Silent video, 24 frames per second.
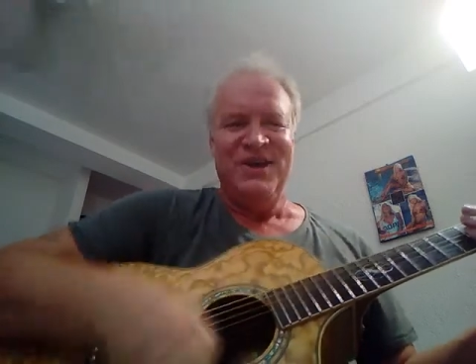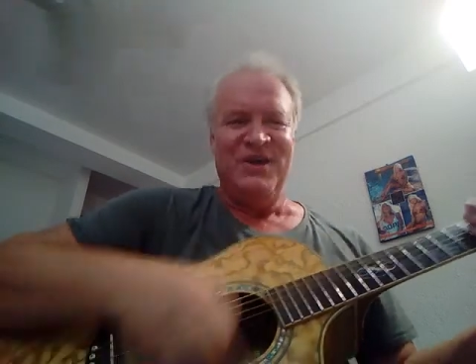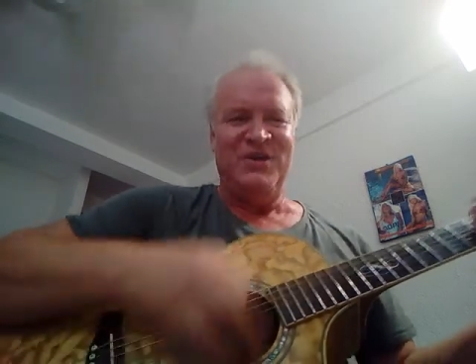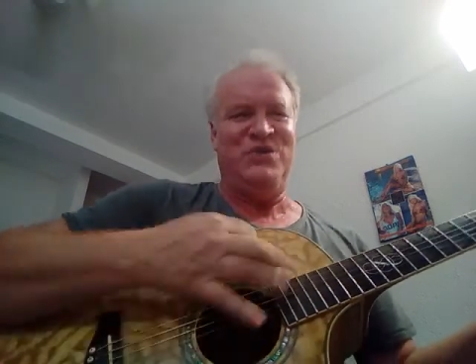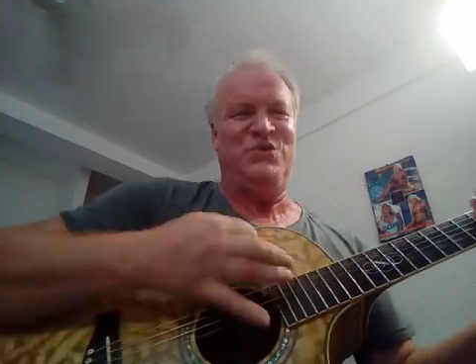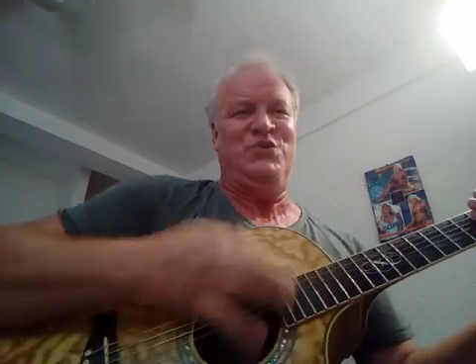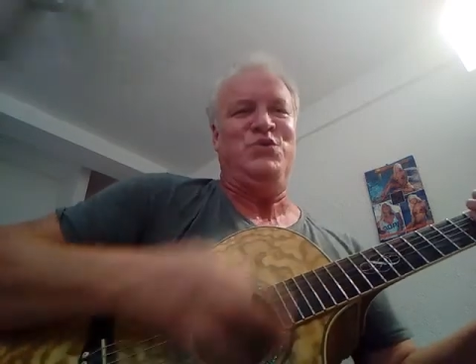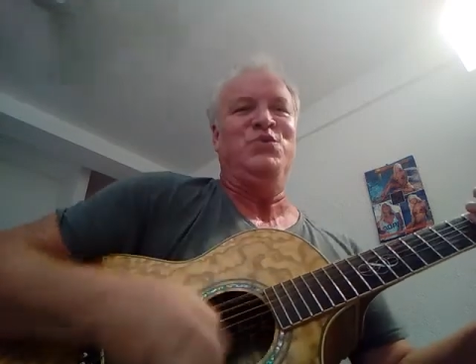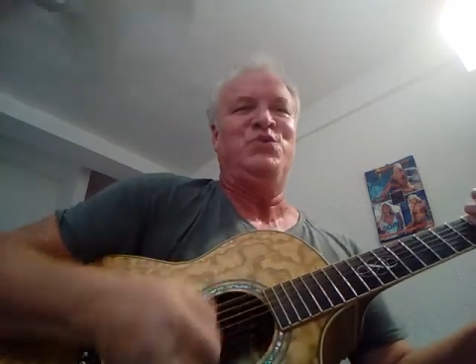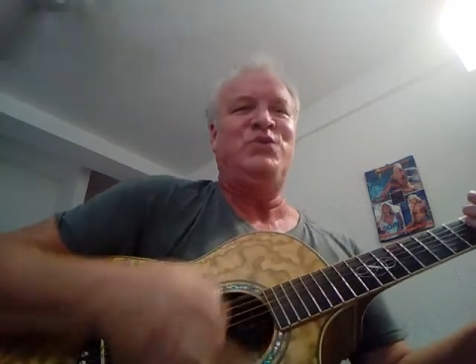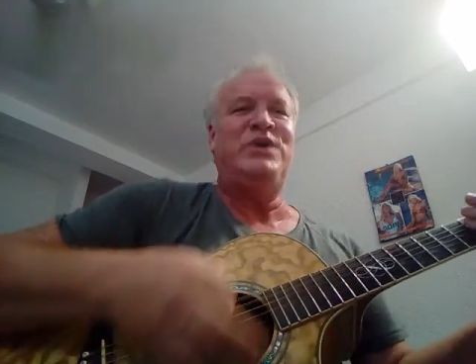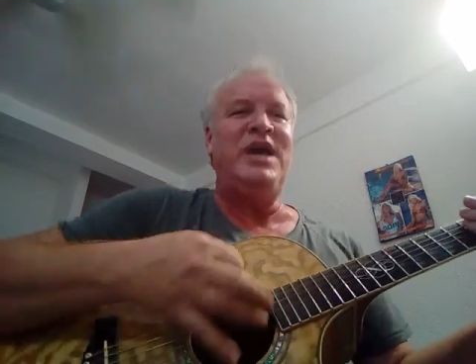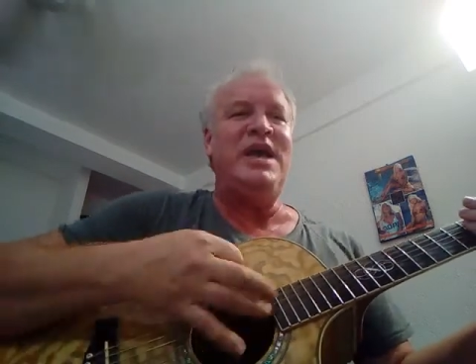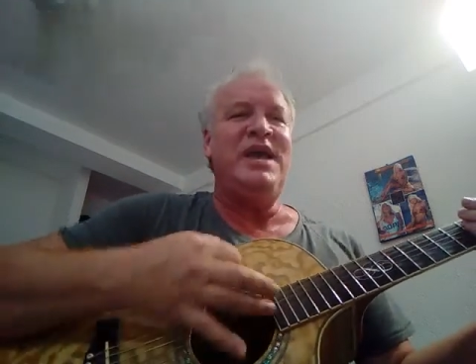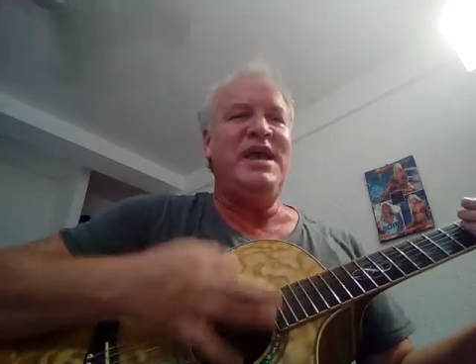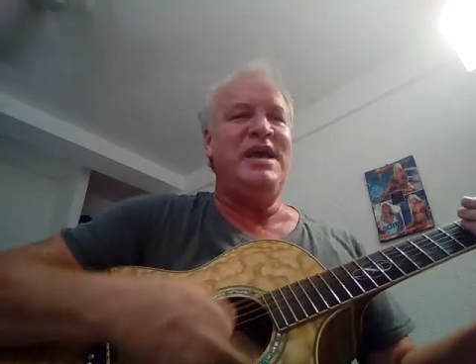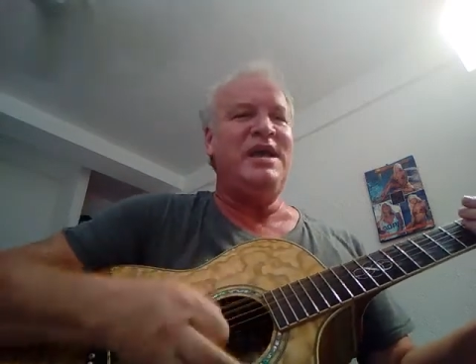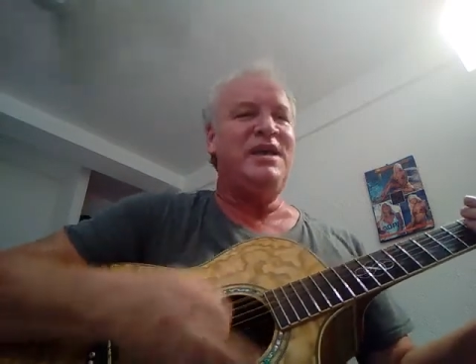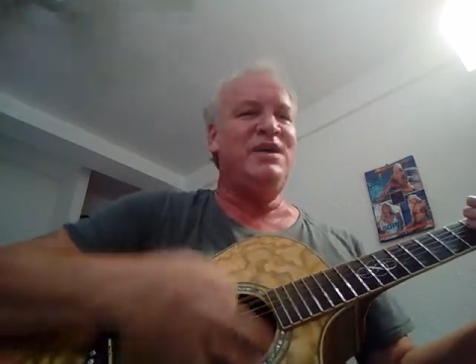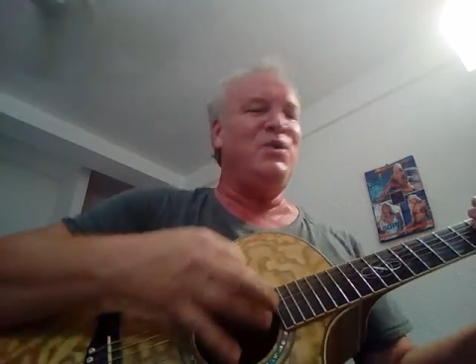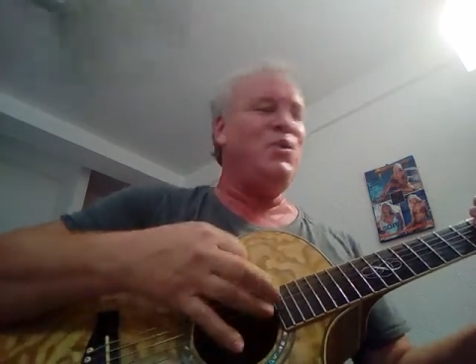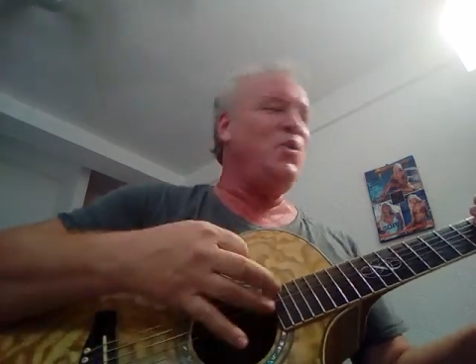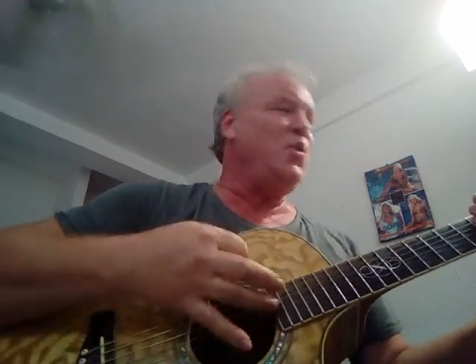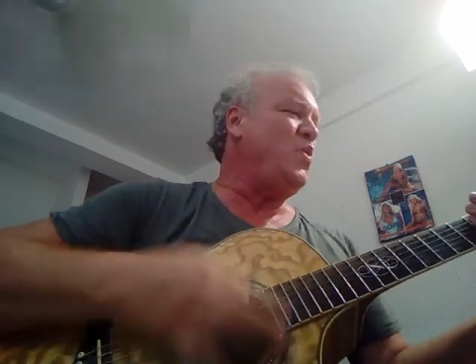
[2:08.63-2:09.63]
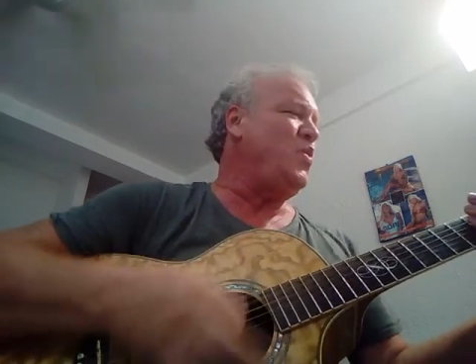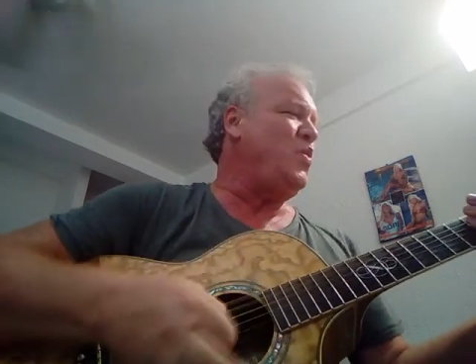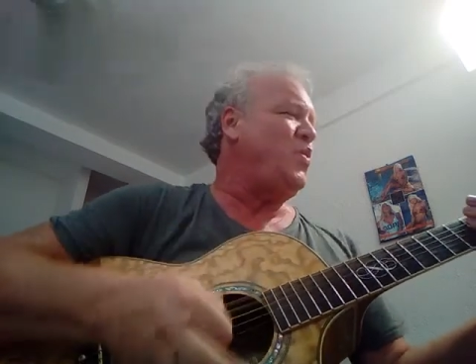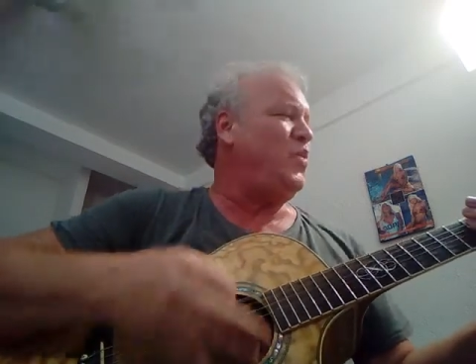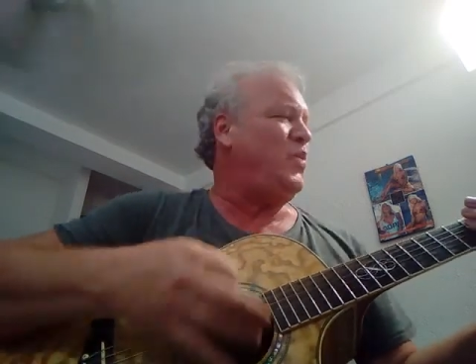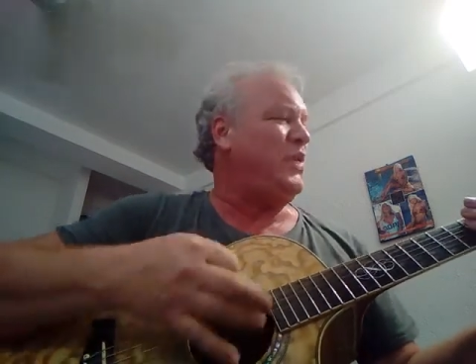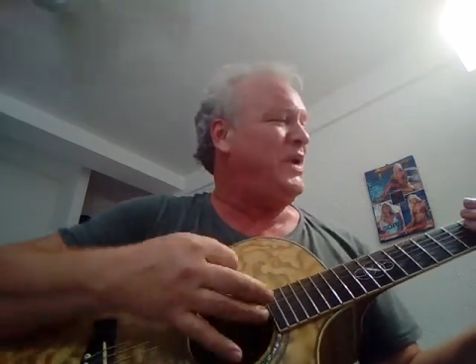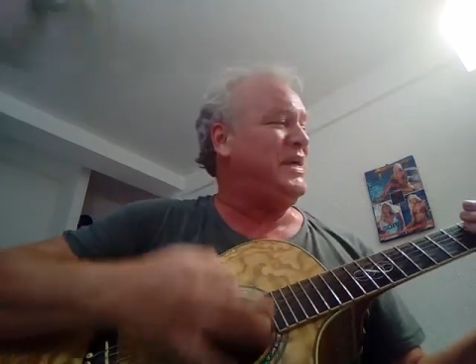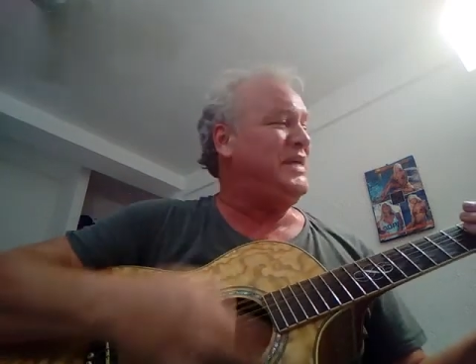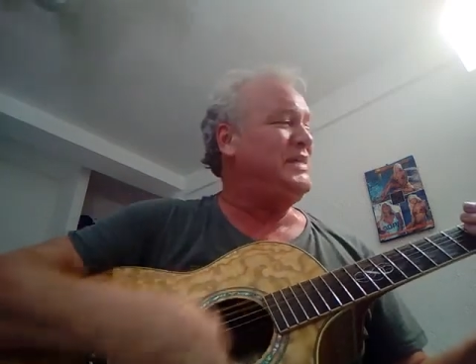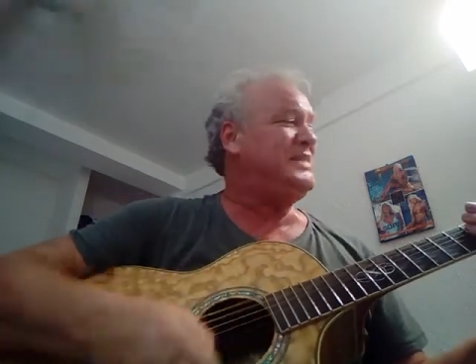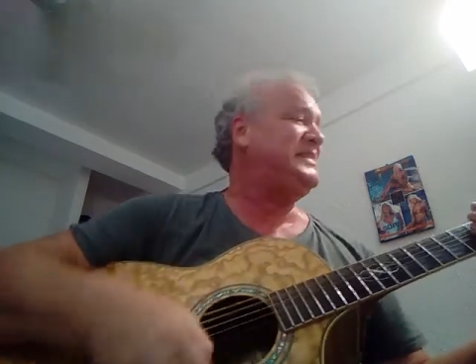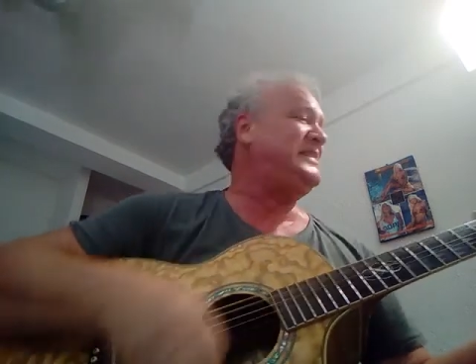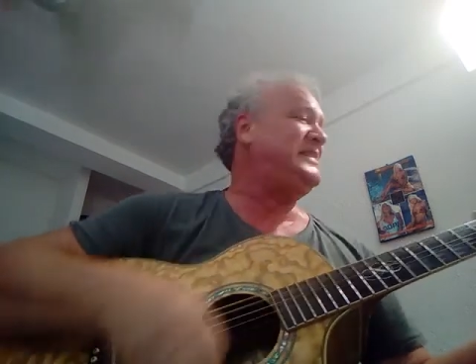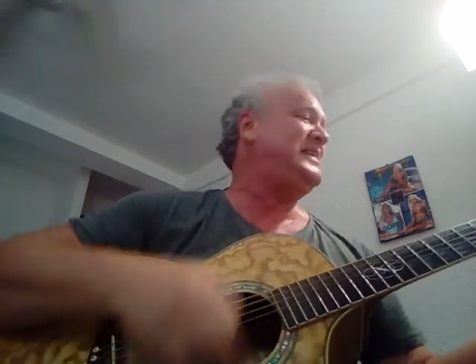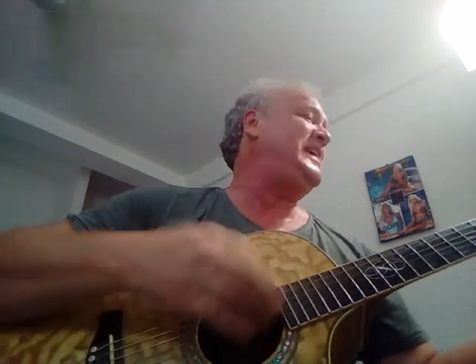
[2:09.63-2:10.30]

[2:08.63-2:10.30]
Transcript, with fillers: you can always